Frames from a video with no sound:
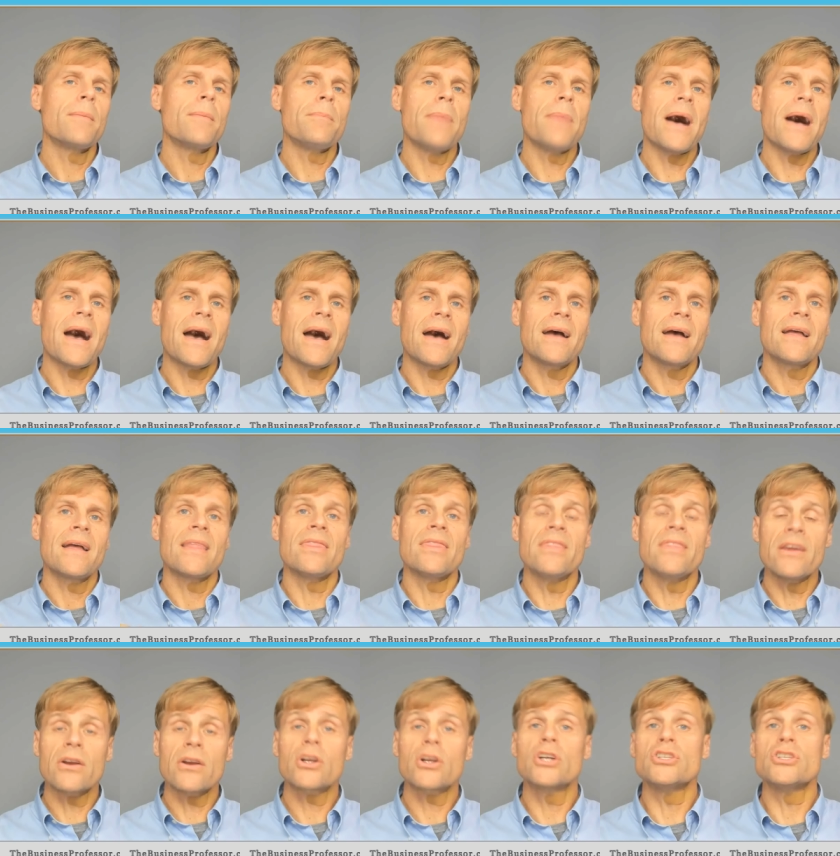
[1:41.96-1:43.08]
by
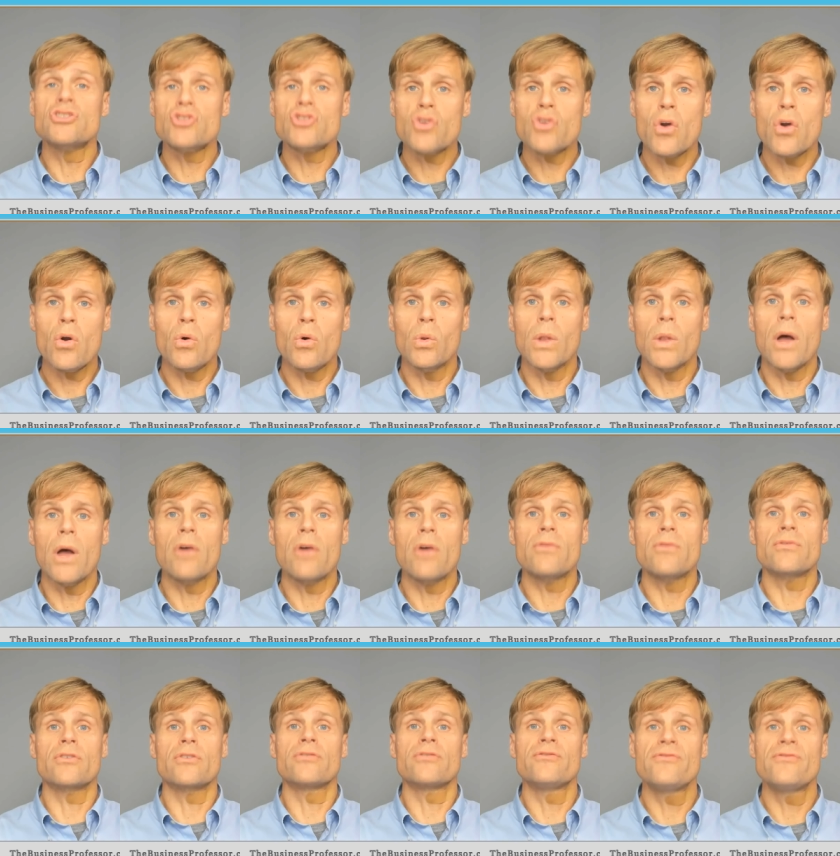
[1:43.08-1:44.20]
their control
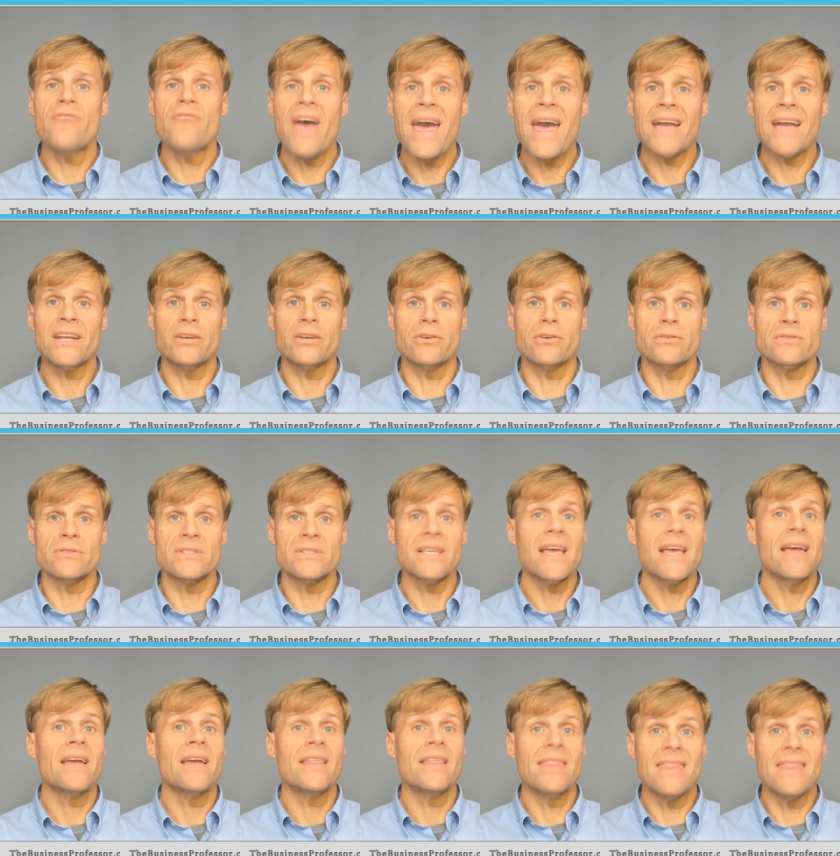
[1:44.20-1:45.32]
over factors
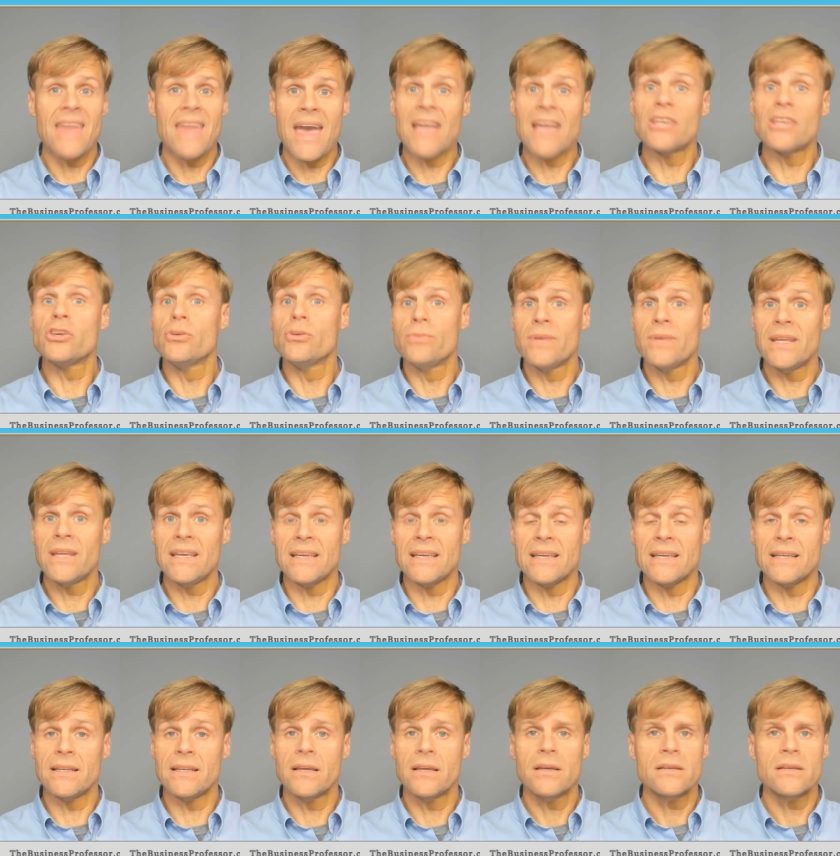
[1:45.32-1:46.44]
that you
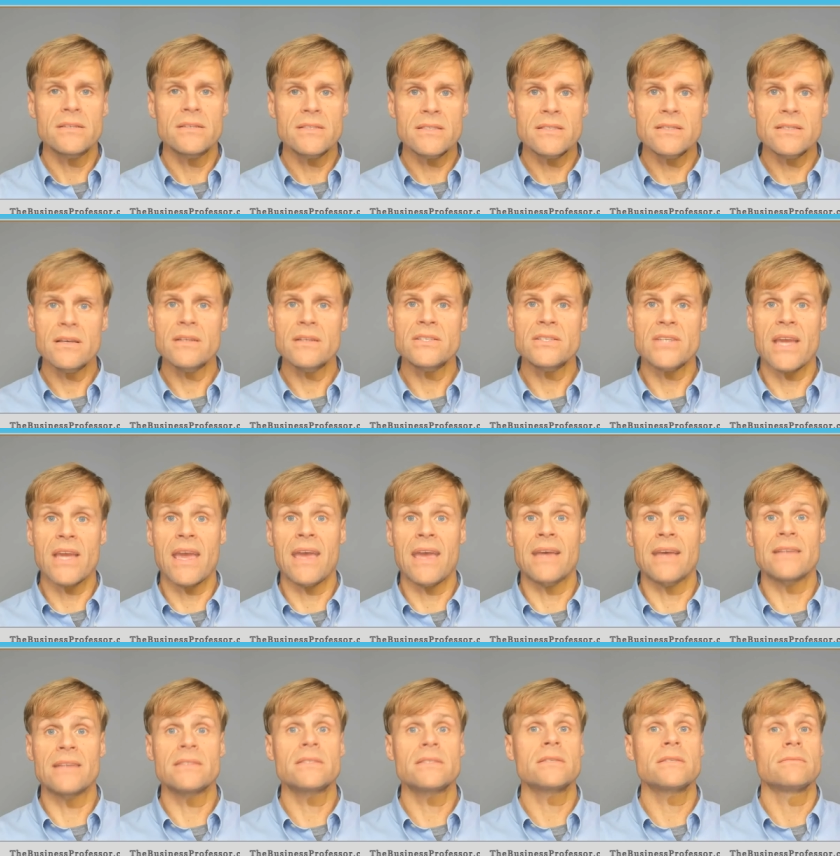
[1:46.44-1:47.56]
need, such
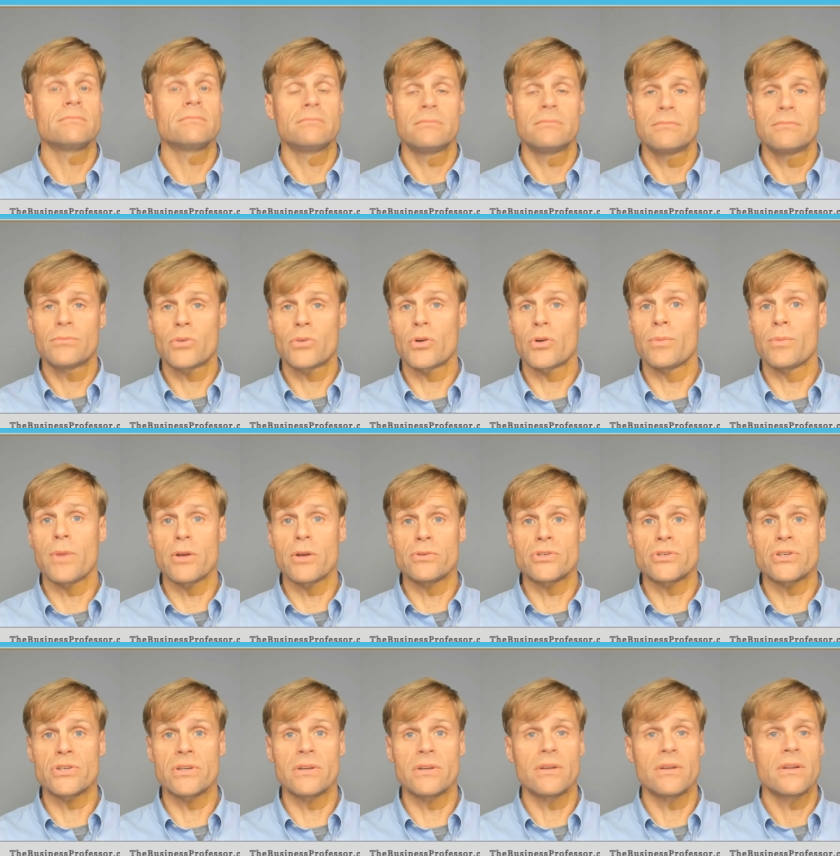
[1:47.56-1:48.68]
as
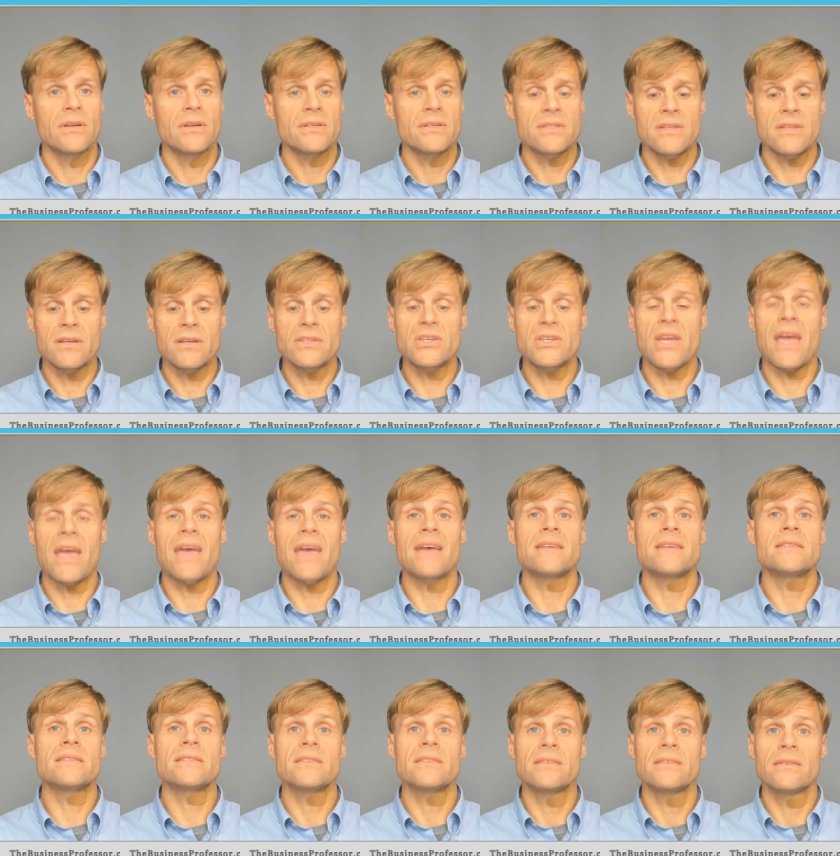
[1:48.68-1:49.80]
promotion, such
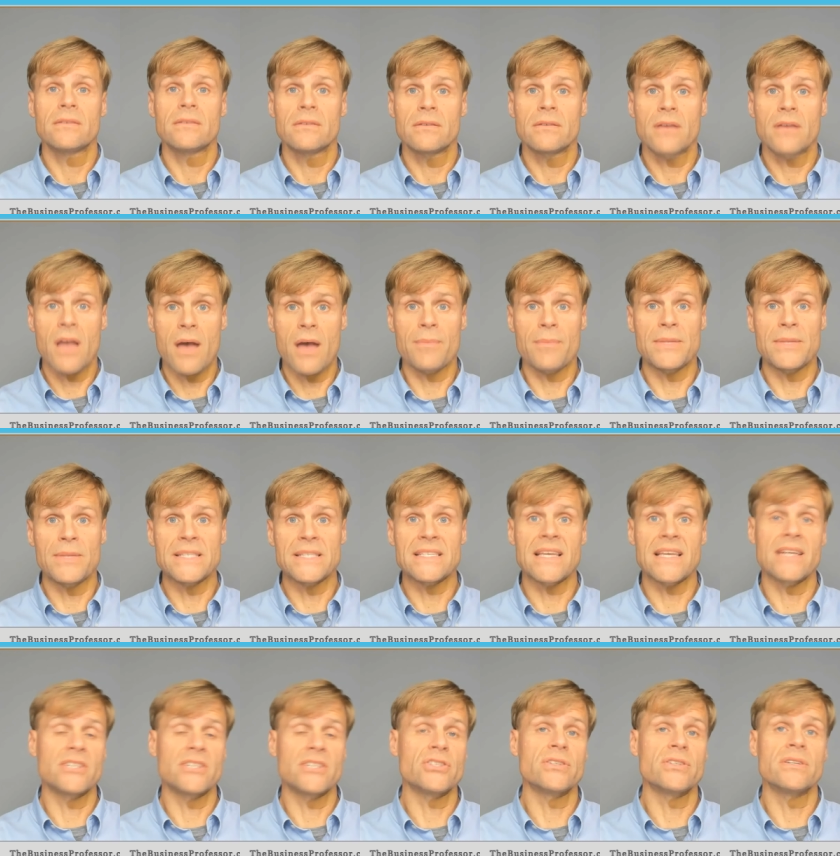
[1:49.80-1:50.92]
as
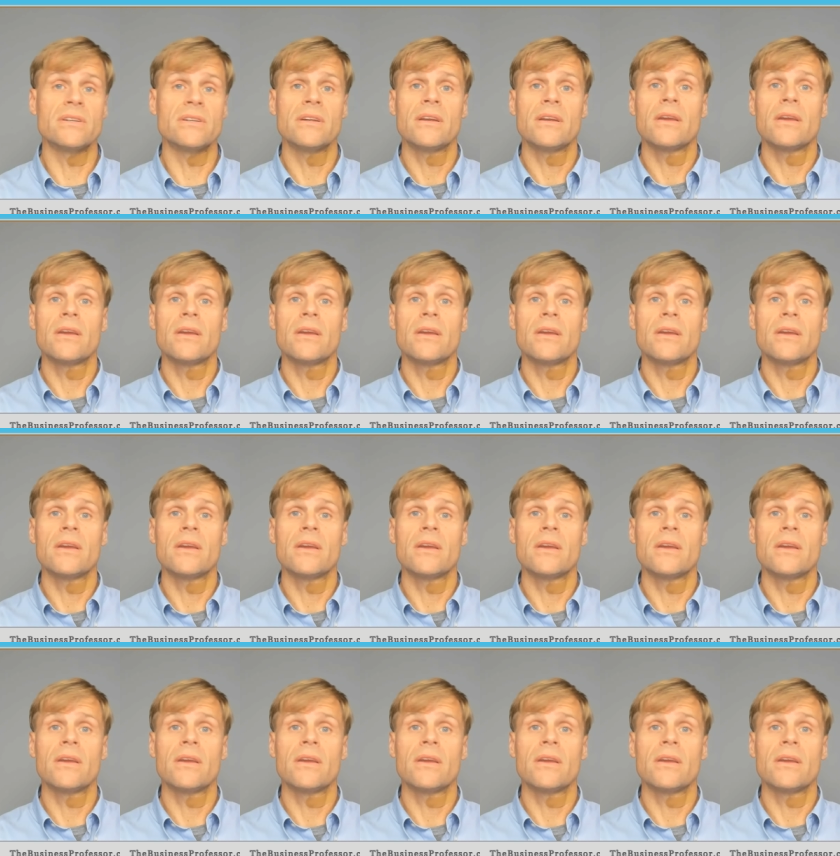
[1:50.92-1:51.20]
compensation,